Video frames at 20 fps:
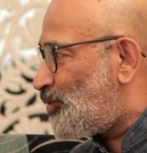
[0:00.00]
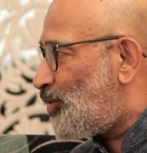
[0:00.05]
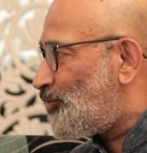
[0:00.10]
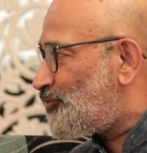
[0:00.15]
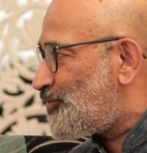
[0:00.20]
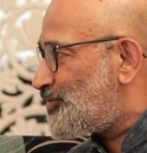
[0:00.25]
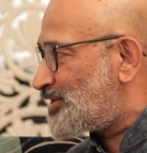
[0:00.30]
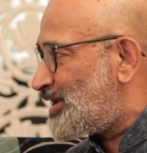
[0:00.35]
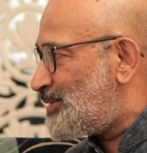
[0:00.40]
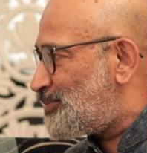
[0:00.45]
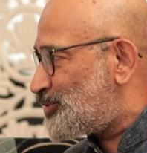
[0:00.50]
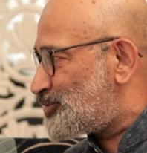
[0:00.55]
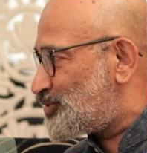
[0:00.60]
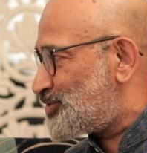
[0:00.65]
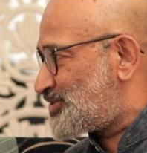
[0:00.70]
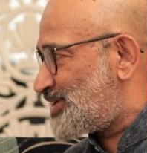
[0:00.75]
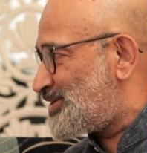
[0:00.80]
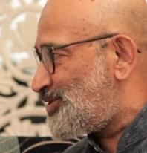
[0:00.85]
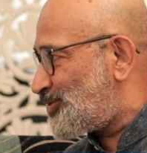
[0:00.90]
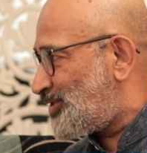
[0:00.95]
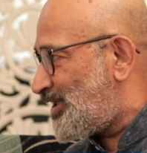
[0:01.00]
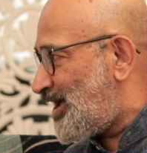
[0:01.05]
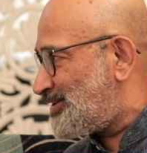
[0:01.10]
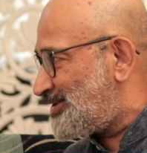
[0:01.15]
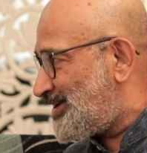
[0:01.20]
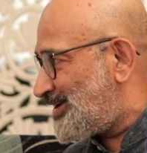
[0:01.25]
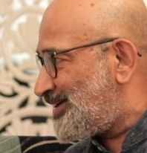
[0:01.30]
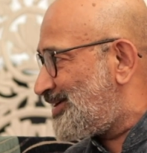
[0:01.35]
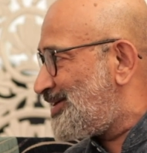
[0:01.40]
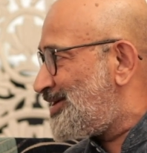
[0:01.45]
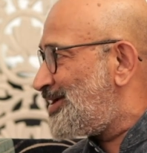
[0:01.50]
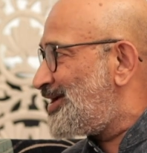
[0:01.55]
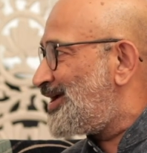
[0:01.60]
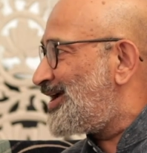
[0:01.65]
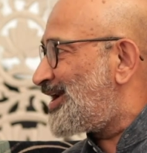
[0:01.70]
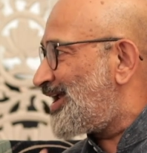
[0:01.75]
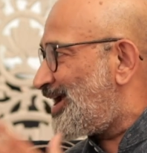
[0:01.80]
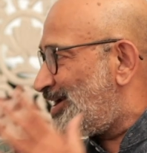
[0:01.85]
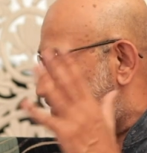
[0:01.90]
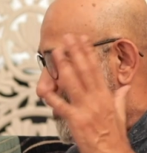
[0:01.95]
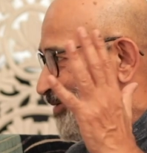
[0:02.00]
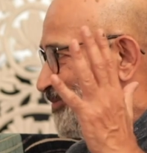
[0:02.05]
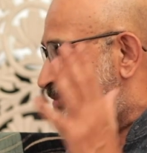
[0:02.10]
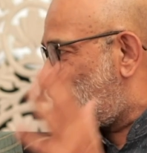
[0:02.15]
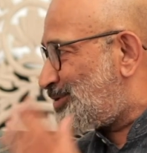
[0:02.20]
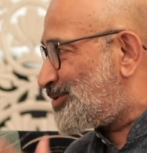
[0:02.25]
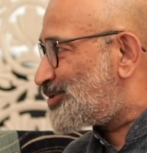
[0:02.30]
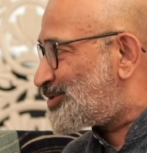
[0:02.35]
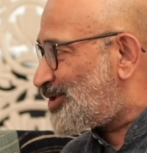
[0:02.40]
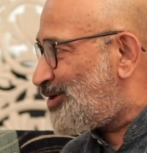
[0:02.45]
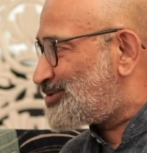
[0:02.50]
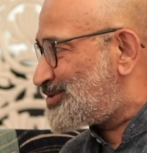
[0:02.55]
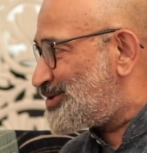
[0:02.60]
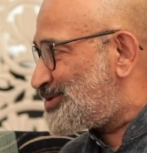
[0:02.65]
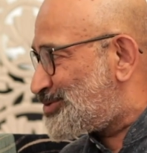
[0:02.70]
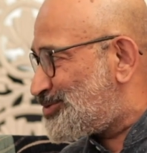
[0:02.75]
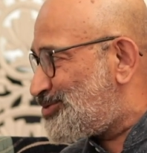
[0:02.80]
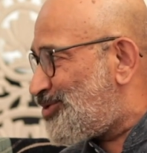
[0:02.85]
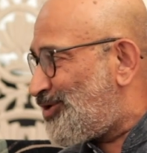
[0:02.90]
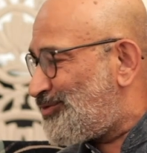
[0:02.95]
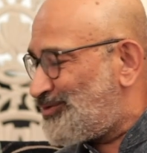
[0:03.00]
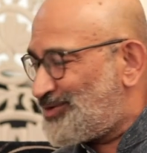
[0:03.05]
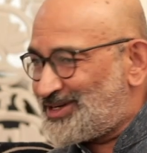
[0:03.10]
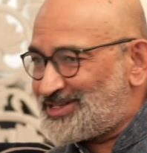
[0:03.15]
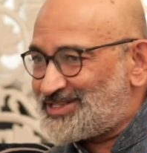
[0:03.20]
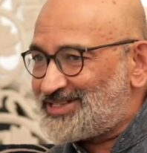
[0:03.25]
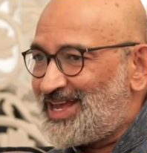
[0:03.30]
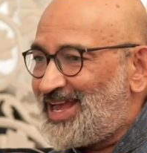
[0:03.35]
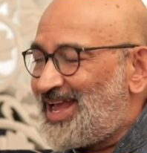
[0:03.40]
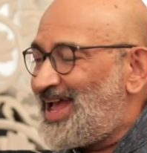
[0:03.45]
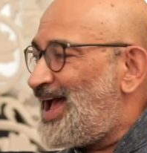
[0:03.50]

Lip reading: official position or the other, right from 2002 onwards.